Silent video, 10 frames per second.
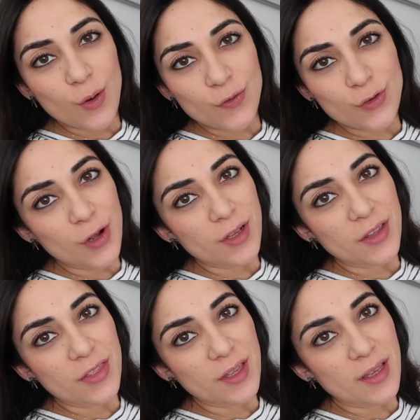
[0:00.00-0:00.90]
overall
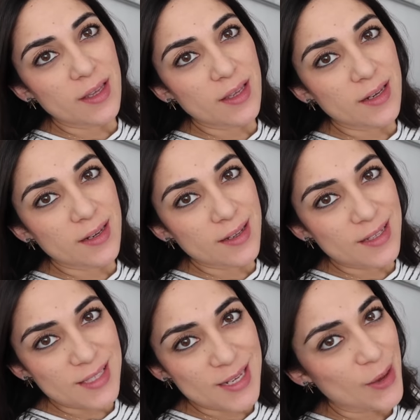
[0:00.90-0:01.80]
I think it
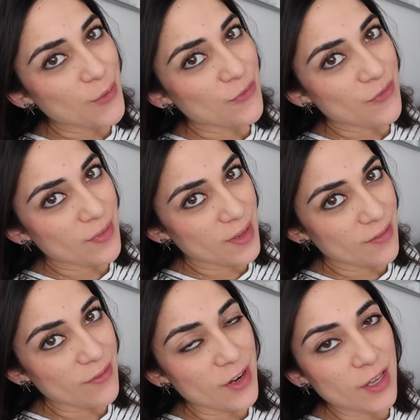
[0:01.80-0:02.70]
is now
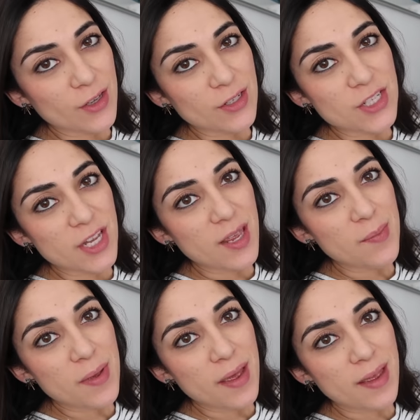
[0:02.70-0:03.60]
in very good
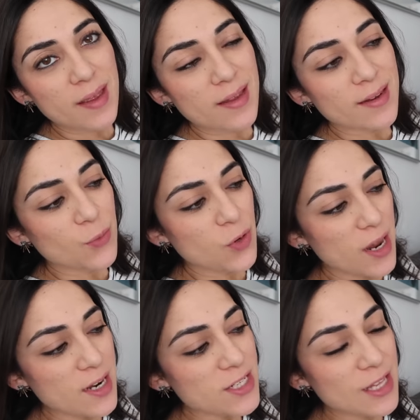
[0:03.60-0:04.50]
shape and we're
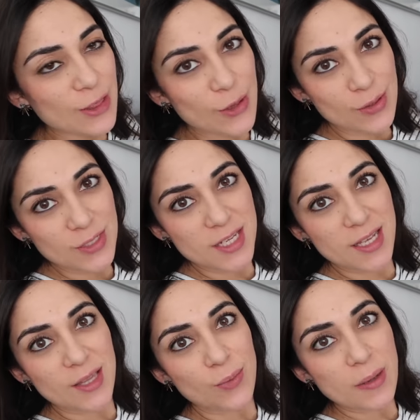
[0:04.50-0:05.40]
actually
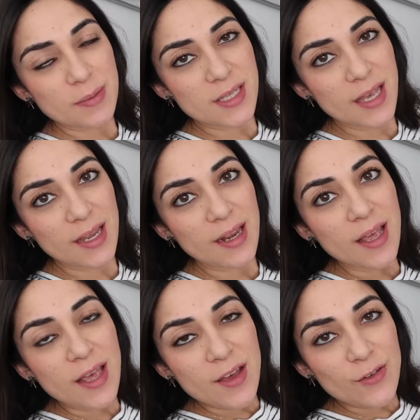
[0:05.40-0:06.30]
launching the website
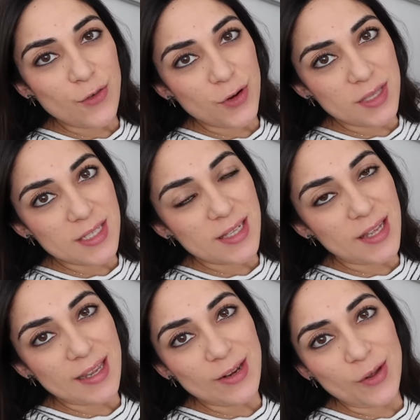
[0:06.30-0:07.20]
for this
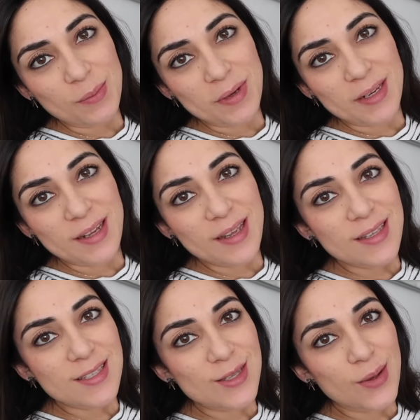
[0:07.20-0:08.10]
client on
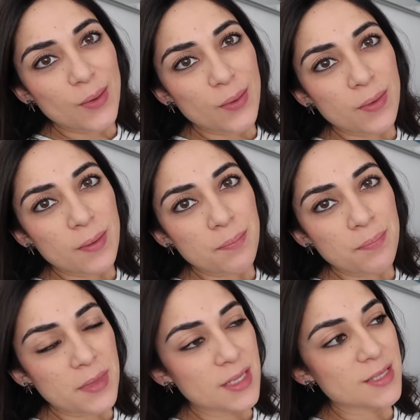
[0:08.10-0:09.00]
Monday so
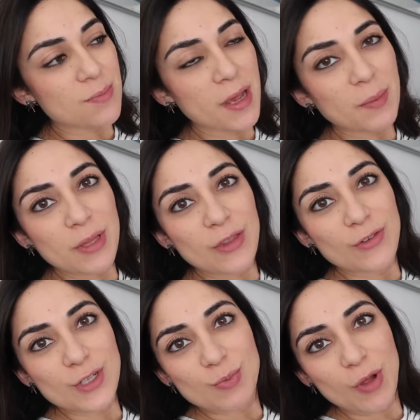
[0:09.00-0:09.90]
this might be the
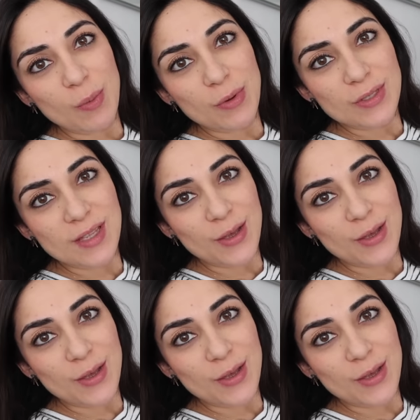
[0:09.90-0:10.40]
first blog post